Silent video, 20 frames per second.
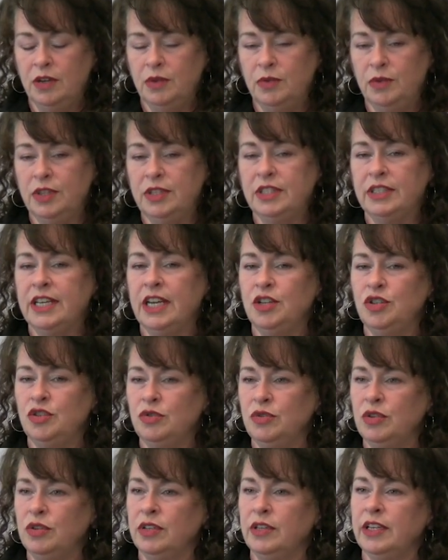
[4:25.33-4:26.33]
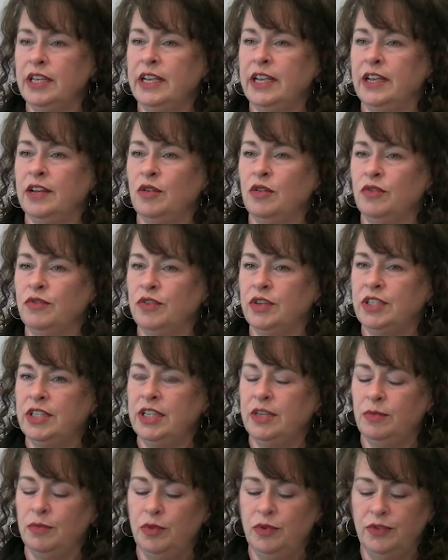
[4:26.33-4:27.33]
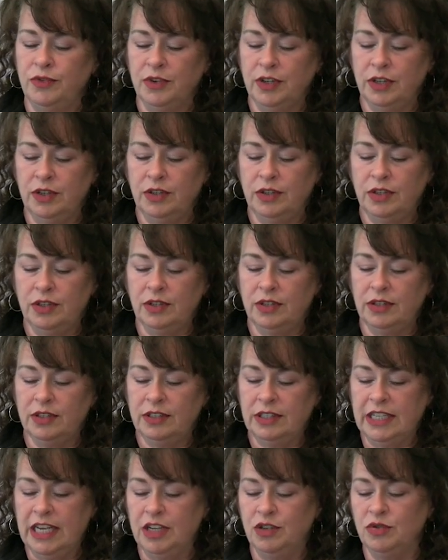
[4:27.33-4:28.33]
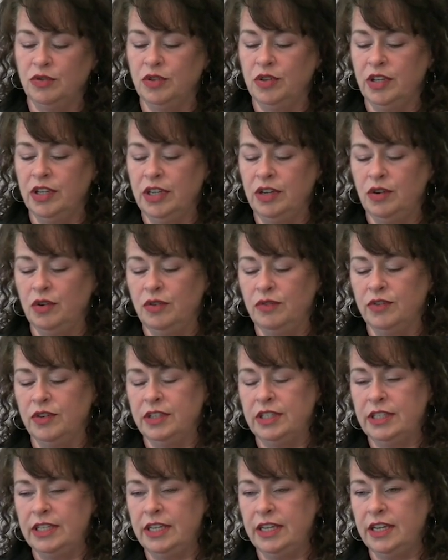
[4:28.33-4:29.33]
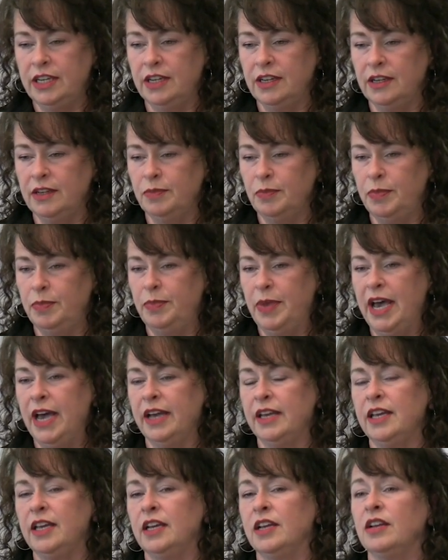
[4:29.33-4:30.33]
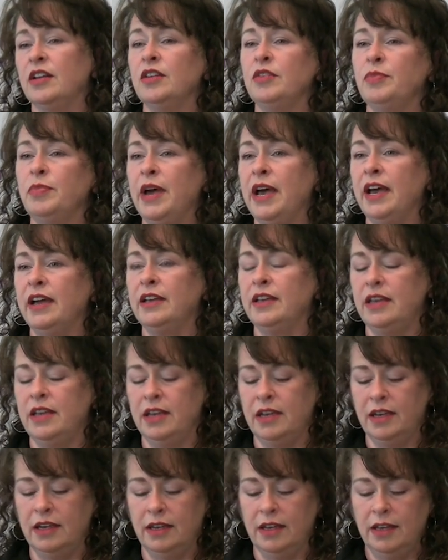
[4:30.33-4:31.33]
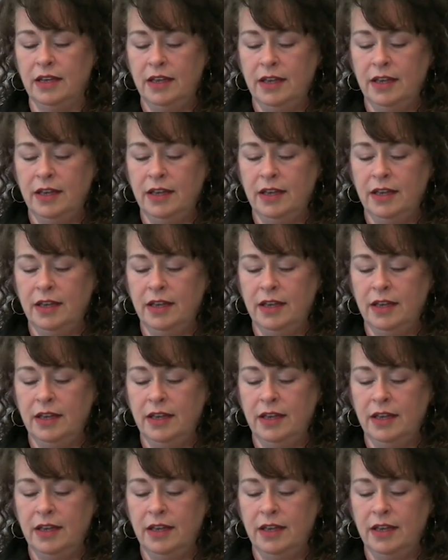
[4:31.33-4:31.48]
We schedule and oversee movers, schedule and oversee packing and unpacking.